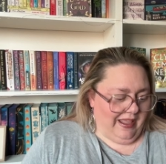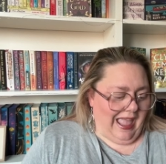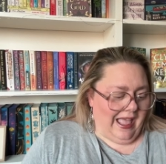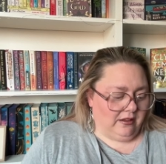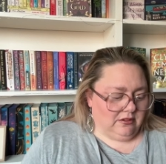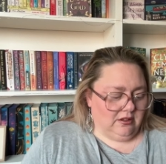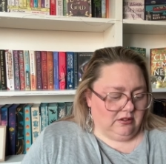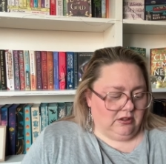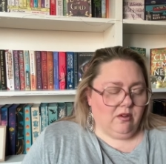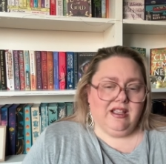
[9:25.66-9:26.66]
L,
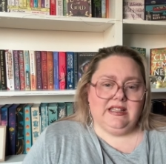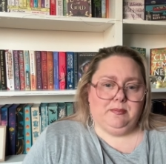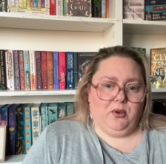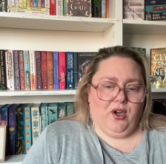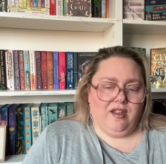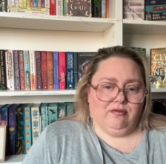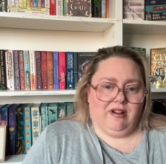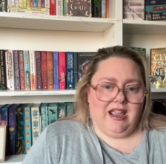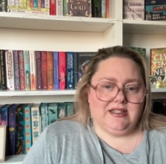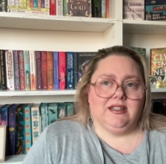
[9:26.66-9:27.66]
longest book I've
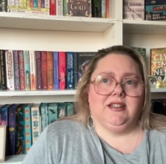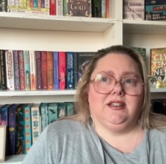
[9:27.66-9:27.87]
read,